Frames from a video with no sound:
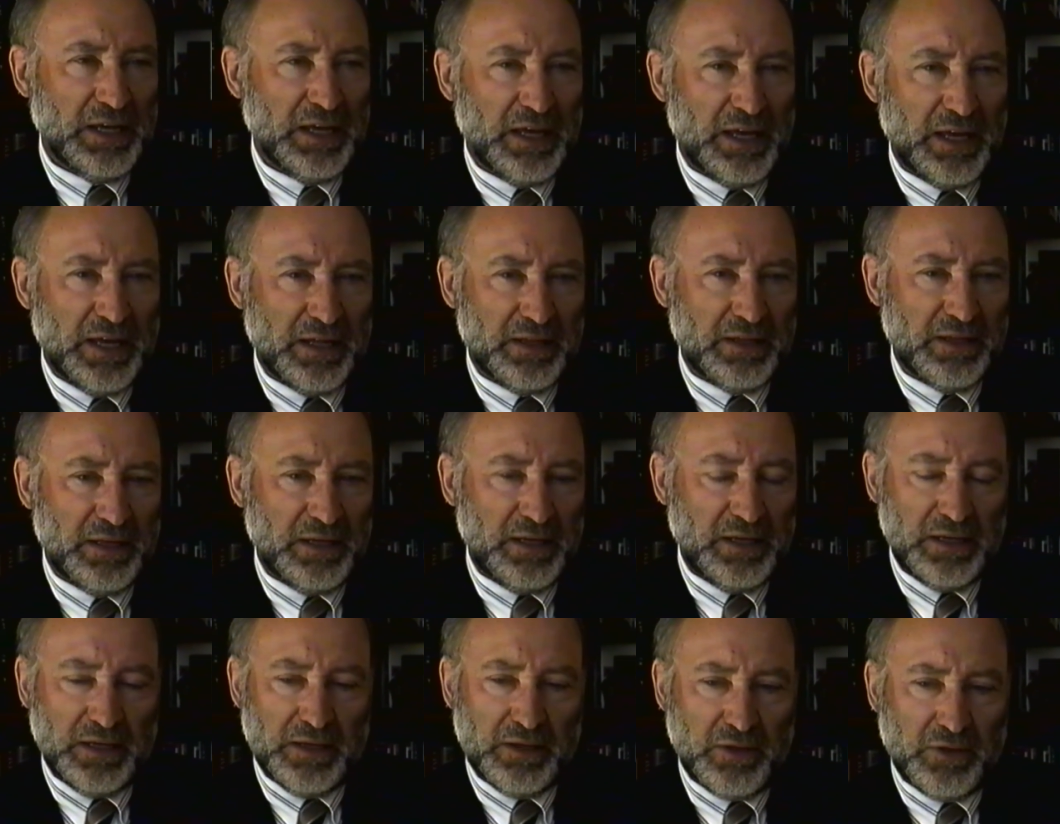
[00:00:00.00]
and
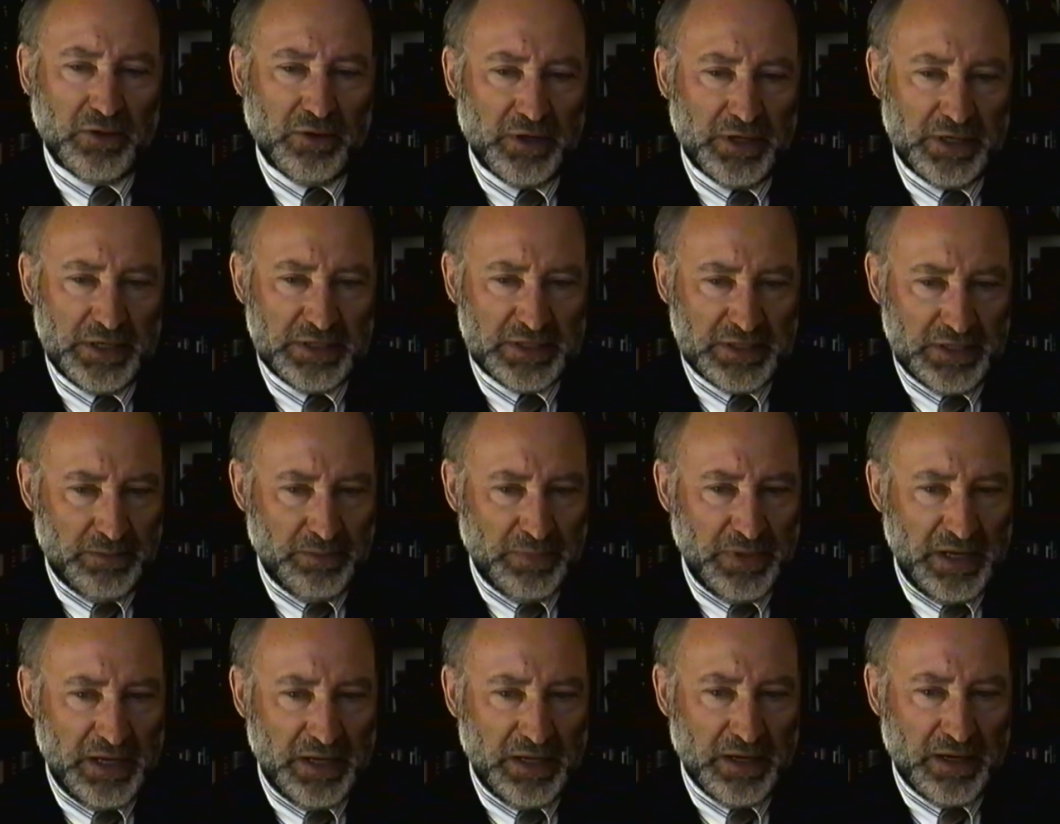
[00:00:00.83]
the authorities that
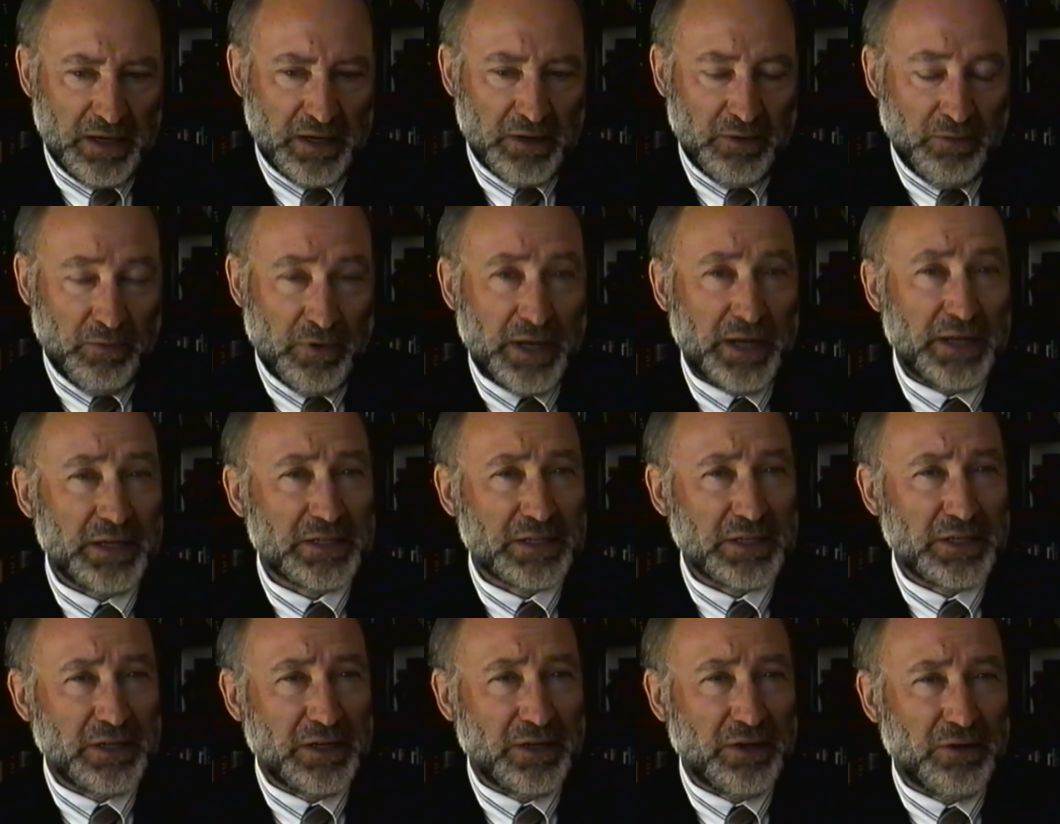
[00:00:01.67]
be are wanting
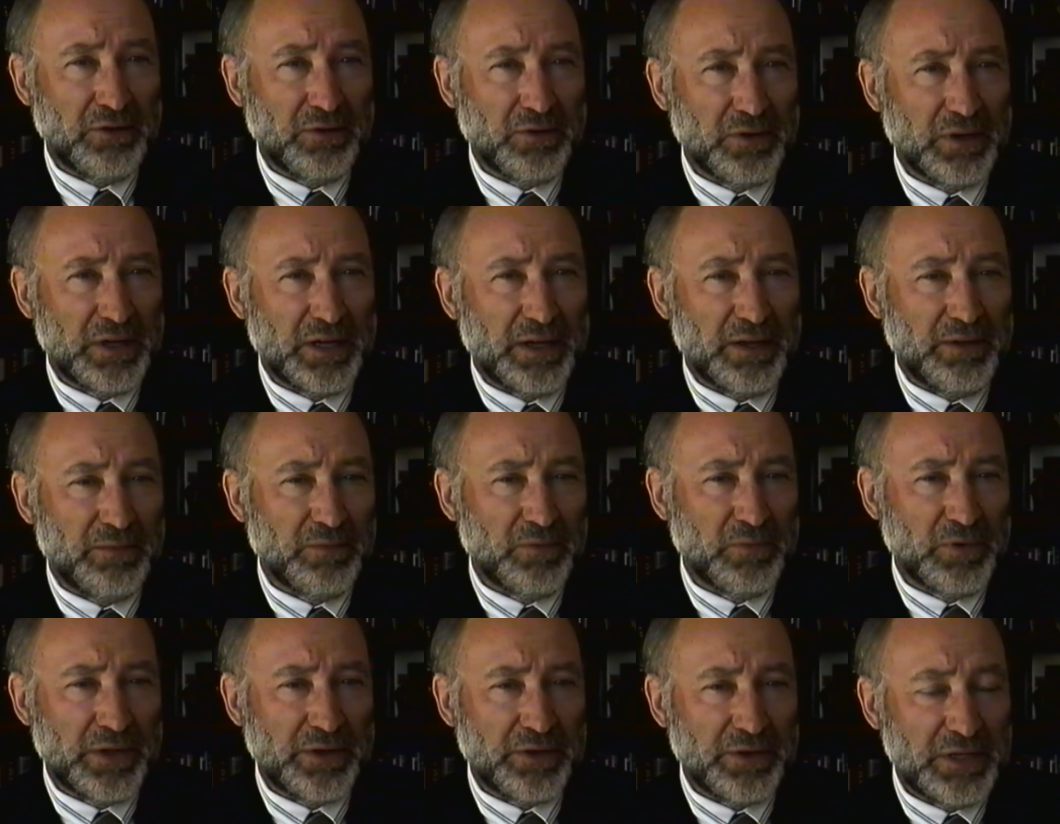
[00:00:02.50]
to know
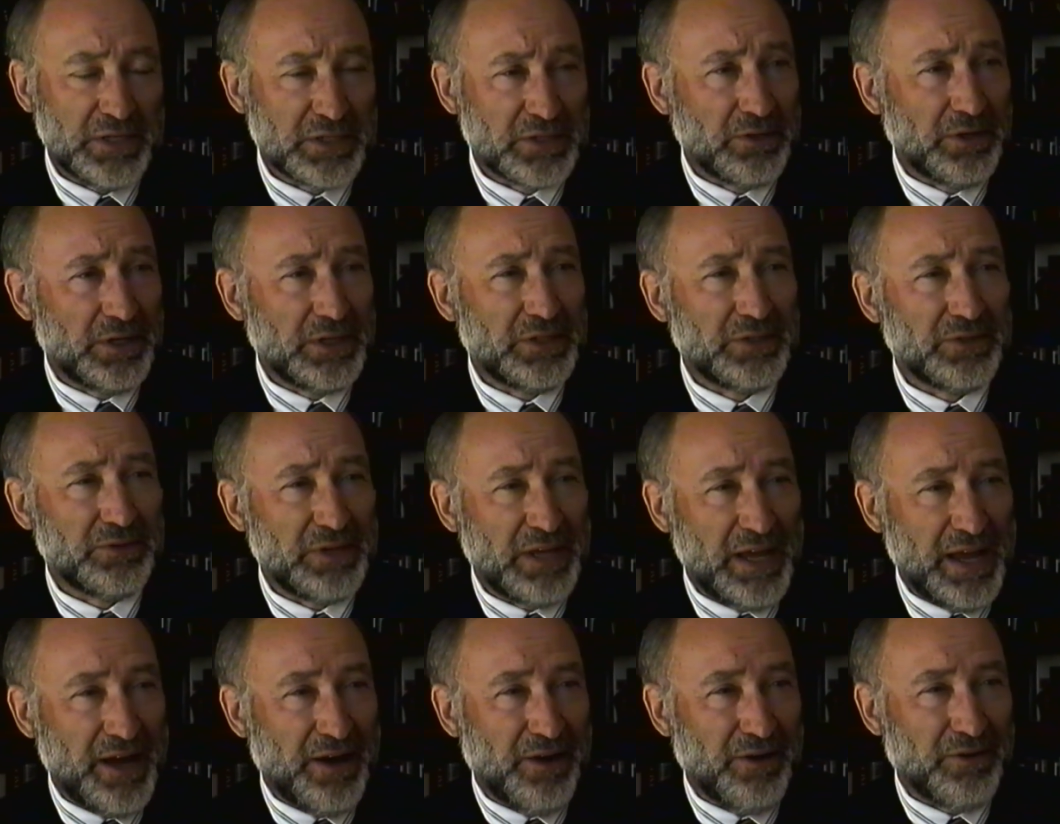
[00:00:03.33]
whether he's going to
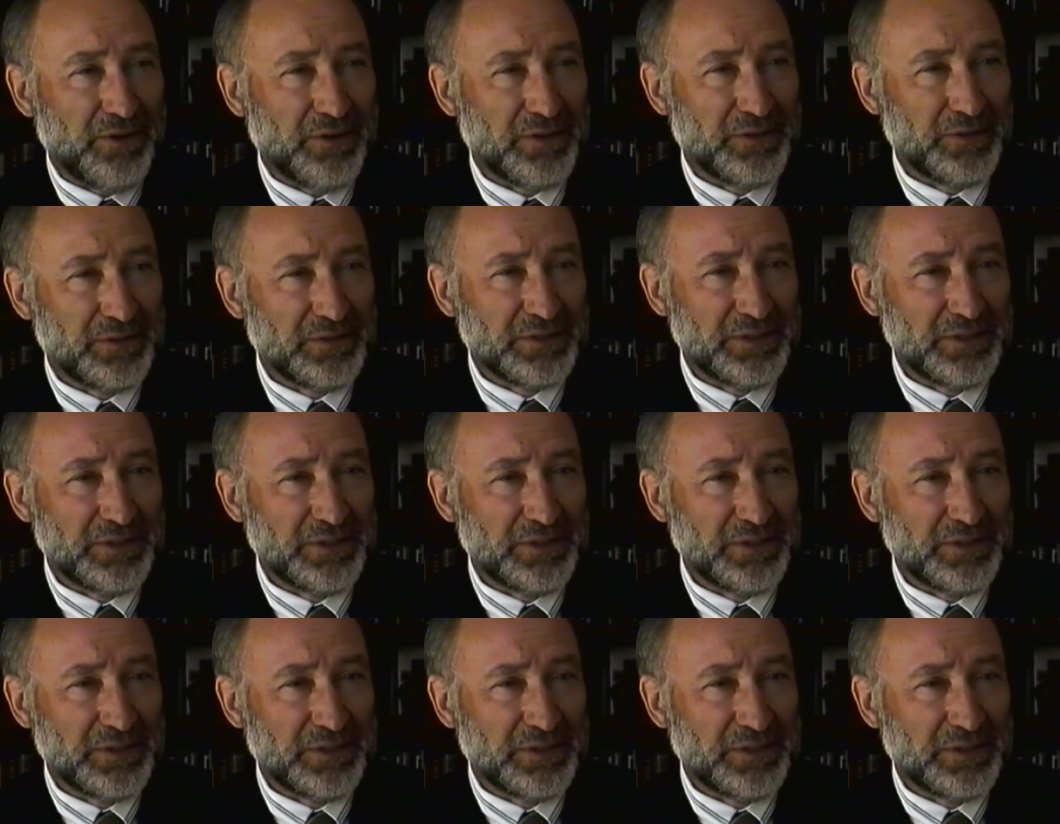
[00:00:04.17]
now